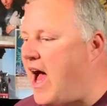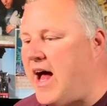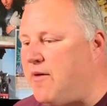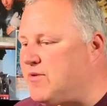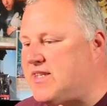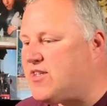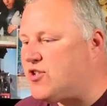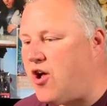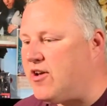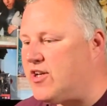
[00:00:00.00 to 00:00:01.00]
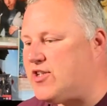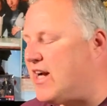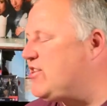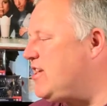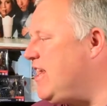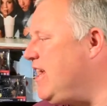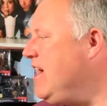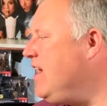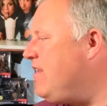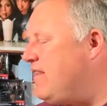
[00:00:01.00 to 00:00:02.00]
I was astonished, actually,
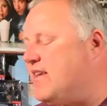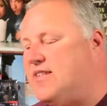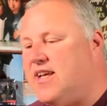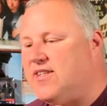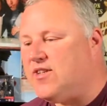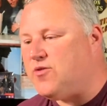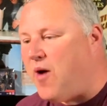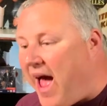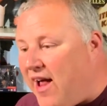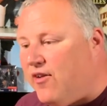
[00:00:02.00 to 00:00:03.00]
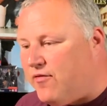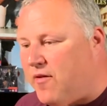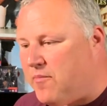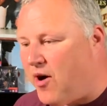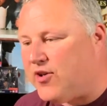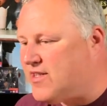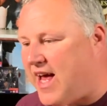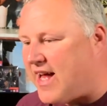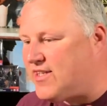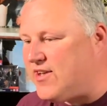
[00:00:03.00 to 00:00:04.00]
that the Season 12 box set,